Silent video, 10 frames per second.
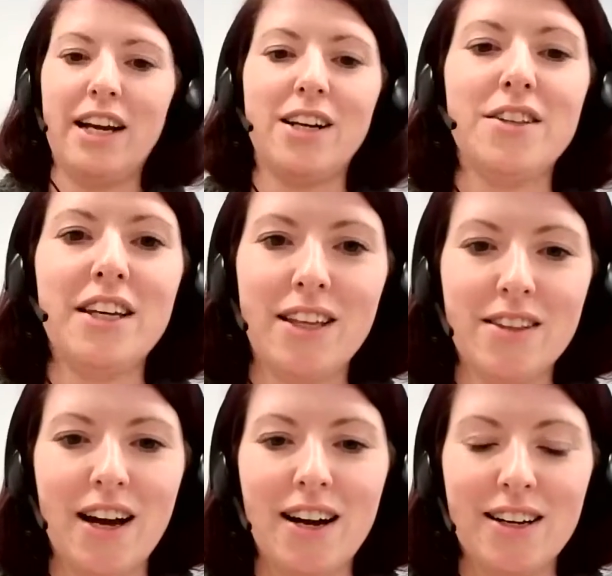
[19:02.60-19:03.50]
And I think
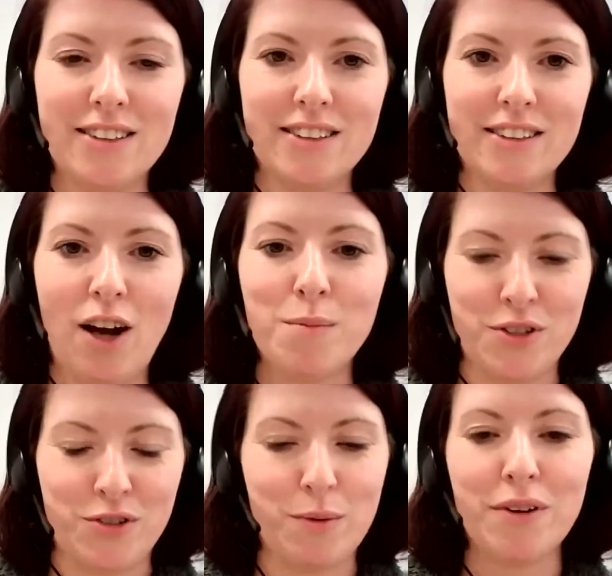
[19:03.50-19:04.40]
that
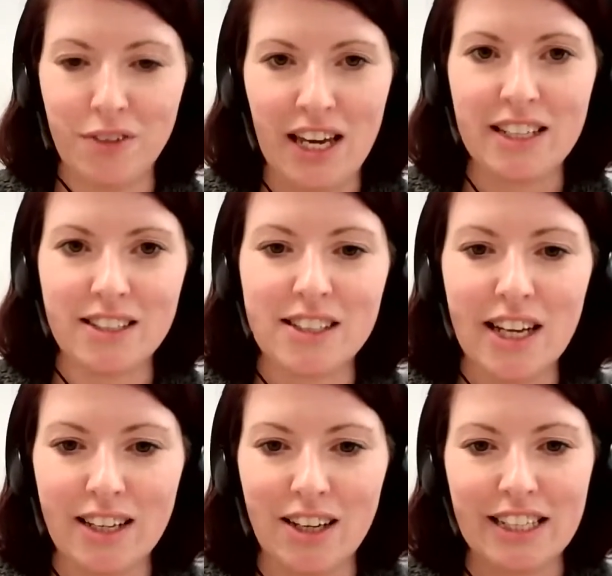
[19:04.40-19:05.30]
comes from a fear, doesn't
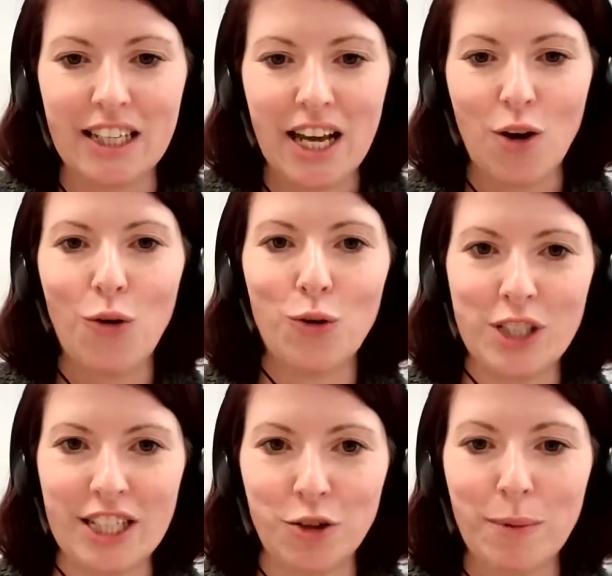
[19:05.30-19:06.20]
it? Like
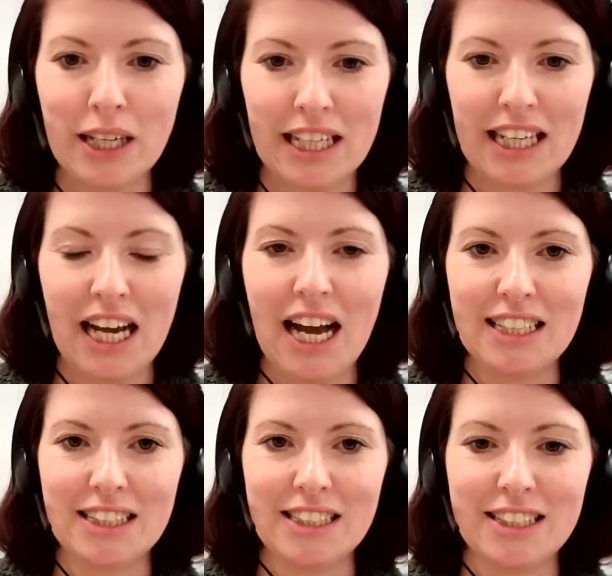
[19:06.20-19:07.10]
hoarding your money
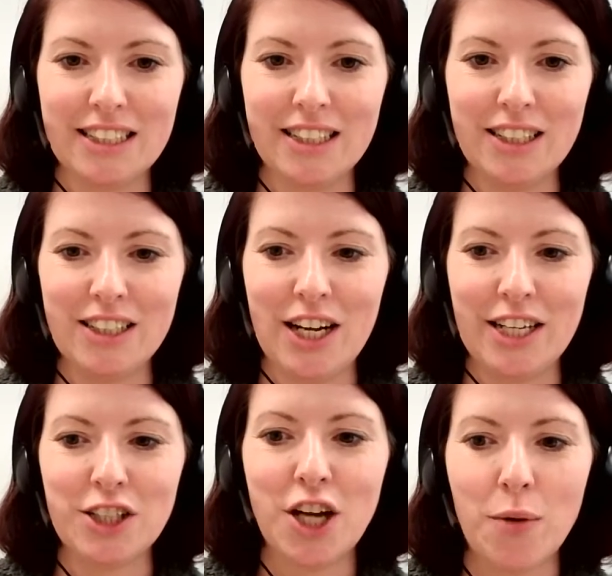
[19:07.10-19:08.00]
and
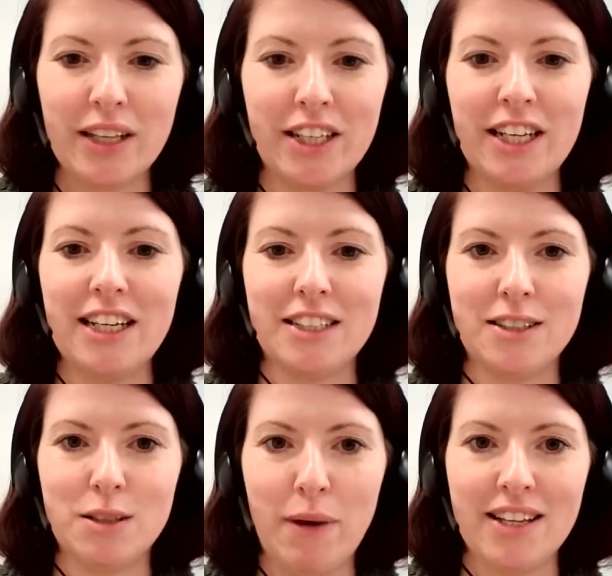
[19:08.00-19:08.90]
like knowing that you need to
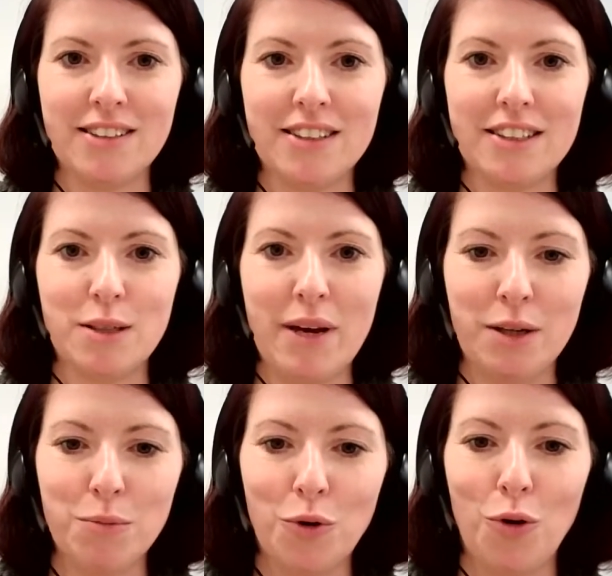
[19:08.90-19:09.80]
spend to
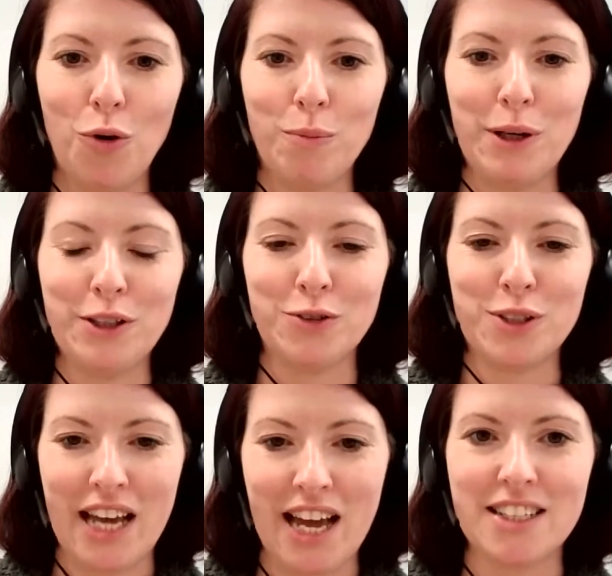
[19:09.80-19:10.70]
make more, but you're
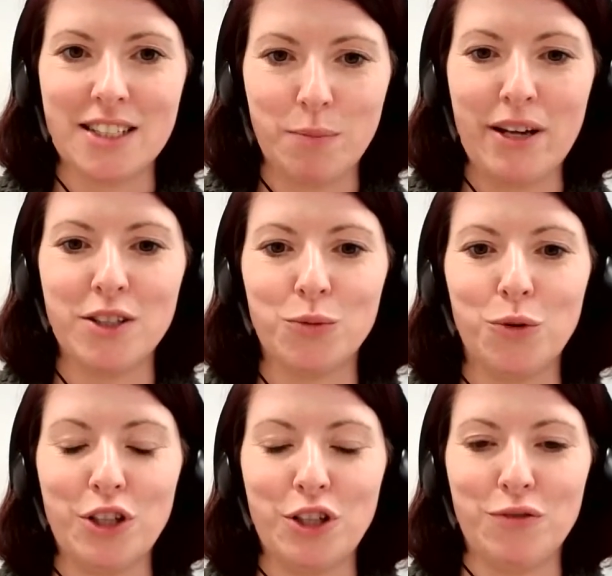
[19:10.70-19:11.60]
scared to spend
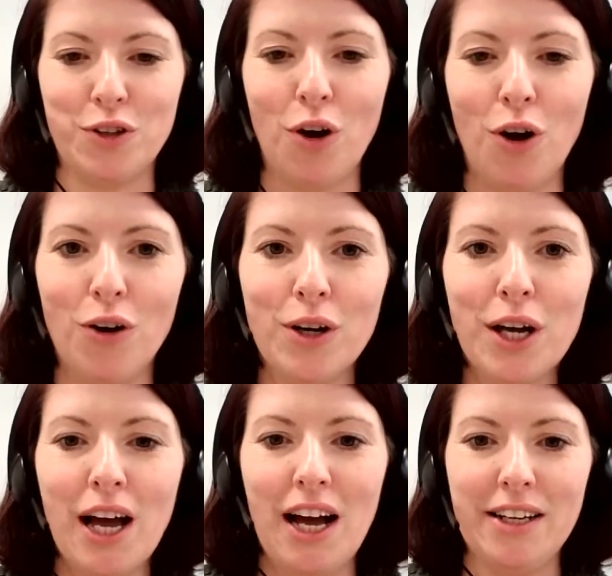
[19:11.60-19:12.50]
what you've got.
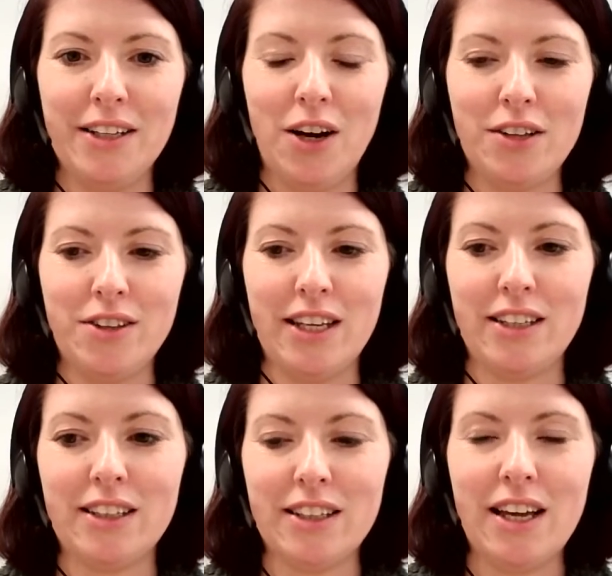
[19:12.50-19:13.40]
And I
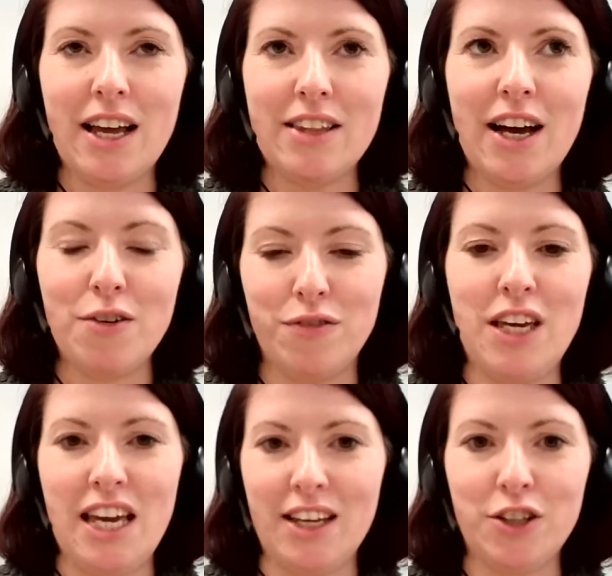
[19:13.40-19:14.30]
think that
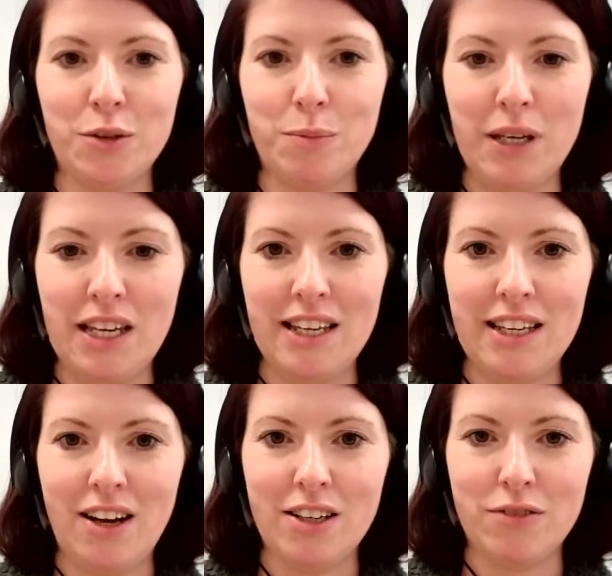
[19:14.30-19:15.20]
fear could be
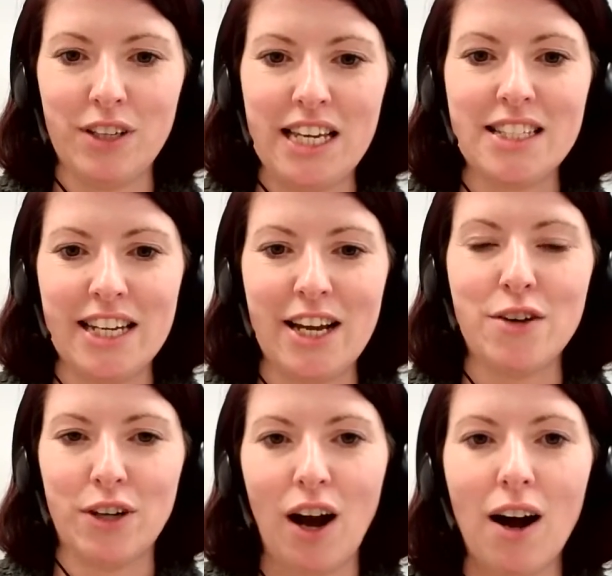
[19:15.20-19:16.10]
kind of easily
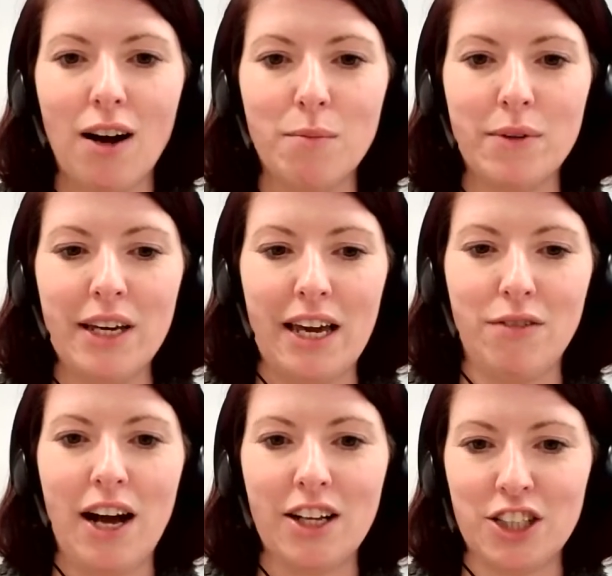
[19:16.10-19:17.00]
overcome
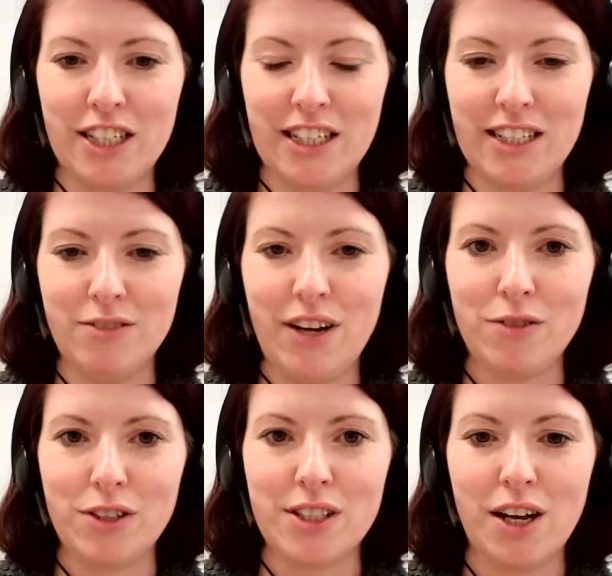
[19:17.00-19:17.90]
if actually
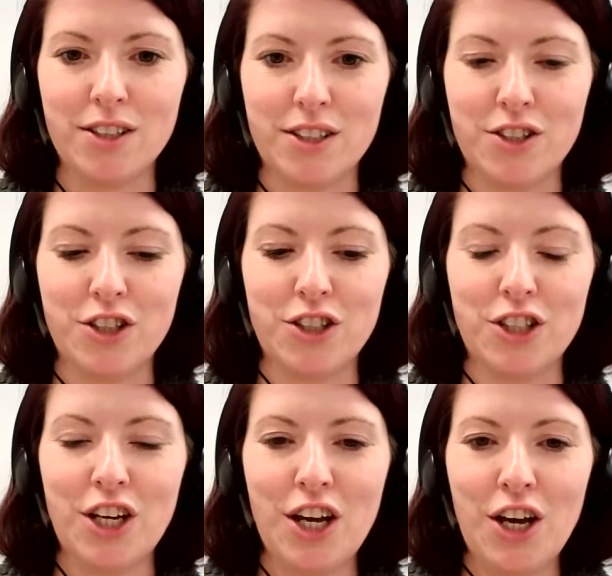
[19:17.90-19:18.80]
founders understood
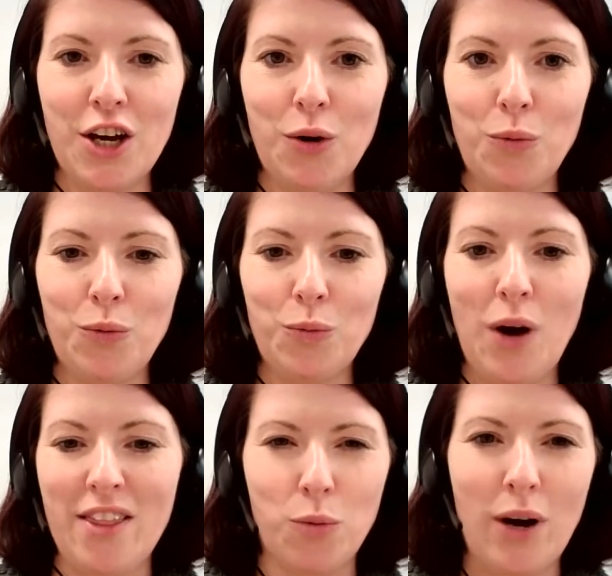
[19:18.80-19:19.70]

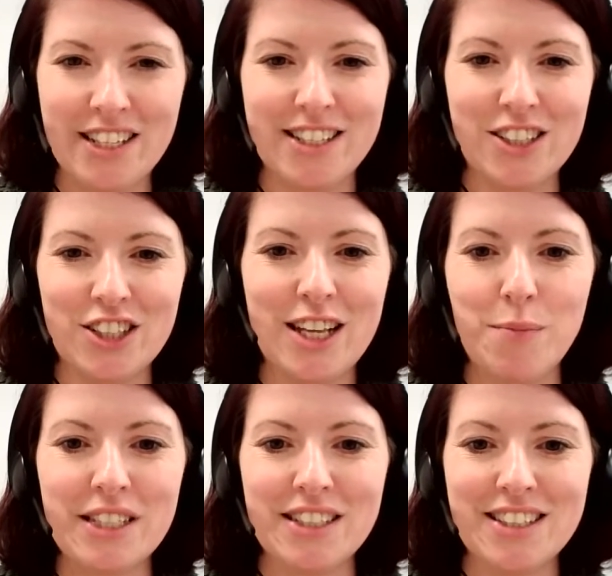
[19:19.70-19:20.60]
where the wastage in their
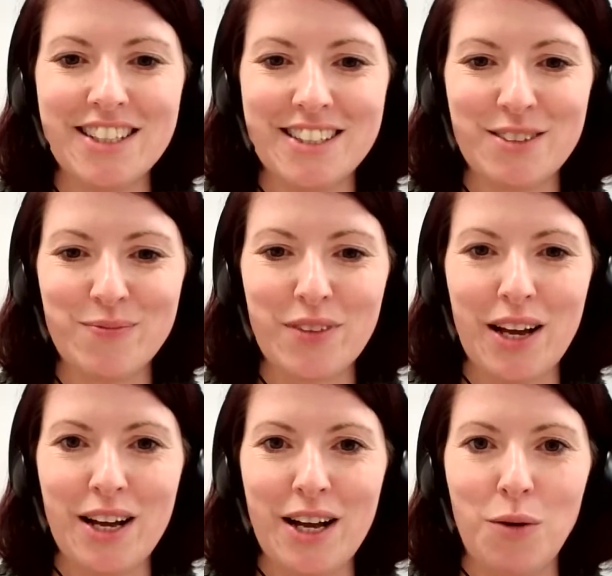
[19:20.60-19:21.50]
business is,
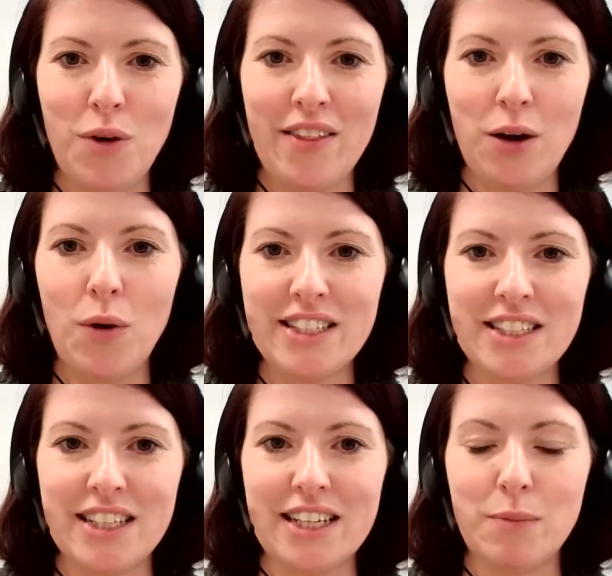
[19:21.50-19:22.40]
and where they're
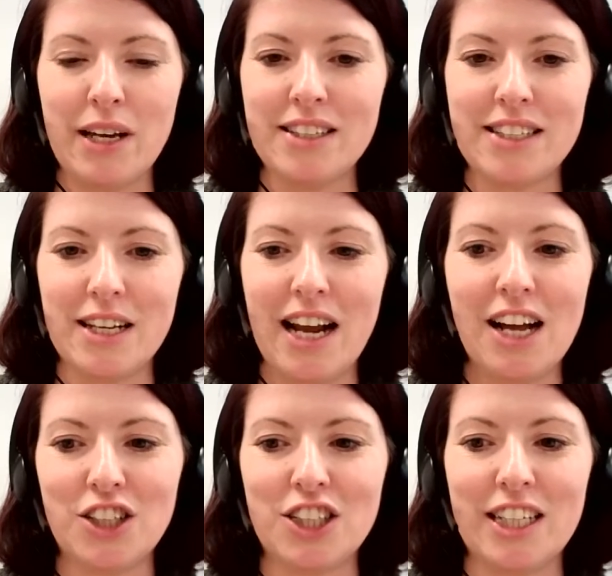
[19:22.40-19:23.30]
wasting expense, and
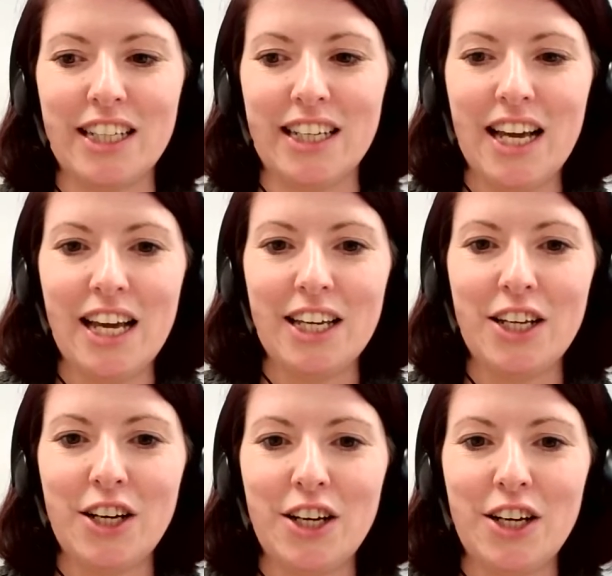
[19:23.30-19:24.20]
actually,
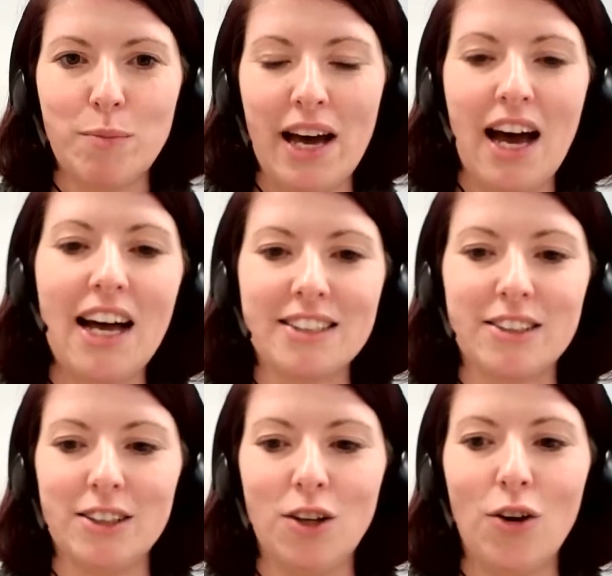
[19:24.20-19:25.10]
you know, have a better
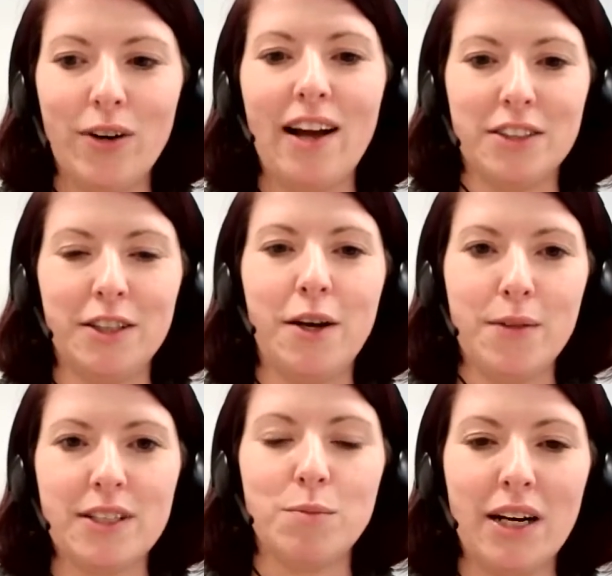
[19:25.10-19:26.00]
handle on actually, no,
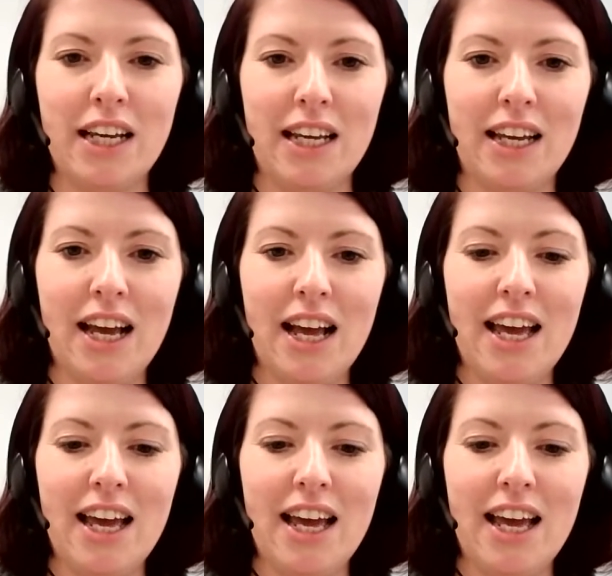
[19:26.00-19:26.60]
this money